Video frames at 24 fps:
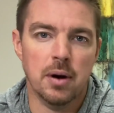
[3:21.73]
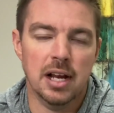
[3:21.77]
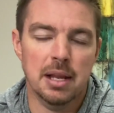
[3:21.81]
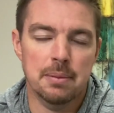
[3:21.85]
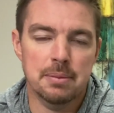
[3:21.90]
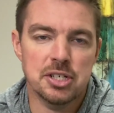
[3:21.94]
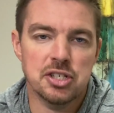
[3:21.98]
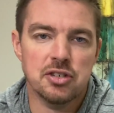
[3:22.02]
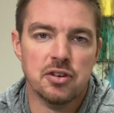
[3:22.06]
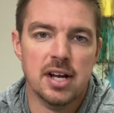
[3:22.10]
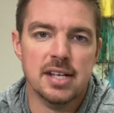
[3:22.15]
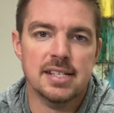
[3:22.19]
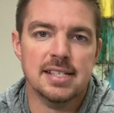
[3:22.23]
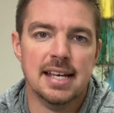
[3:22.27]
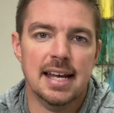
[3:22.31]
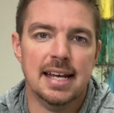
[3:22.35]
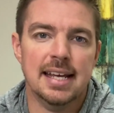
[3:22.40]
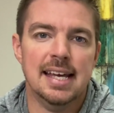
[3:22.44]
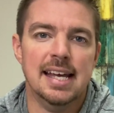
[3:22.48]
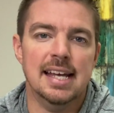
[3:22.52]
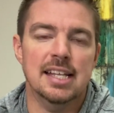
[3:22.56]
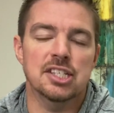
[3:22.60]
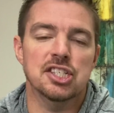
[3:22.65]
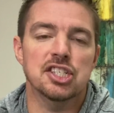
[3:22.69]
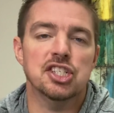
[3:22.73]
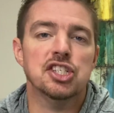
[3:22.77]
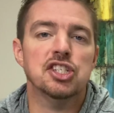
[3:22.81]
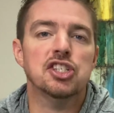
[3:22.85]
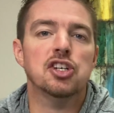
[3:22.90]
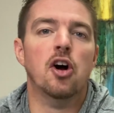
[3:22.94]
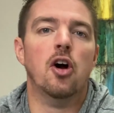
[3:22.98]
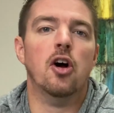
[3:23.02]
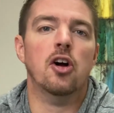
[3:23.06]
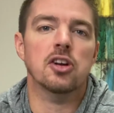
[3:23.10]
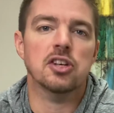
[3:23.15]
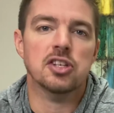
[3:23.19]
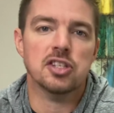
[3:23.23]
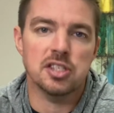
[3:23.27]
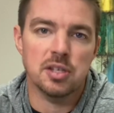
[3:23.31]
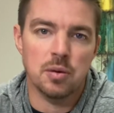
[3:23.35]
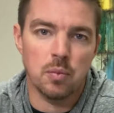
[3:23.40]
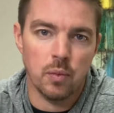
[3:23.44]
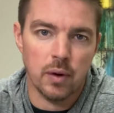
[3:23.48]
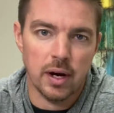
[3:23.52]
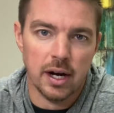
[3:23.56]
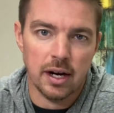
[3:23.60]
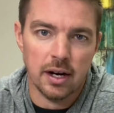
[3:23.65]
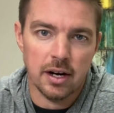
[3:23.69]
Let me stress that again, start
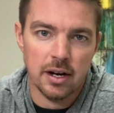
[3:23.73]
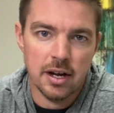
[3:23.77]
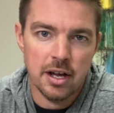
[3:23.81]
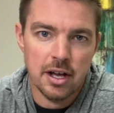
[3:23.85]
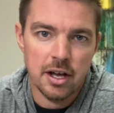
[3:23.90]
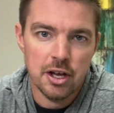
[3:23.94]
somewhere.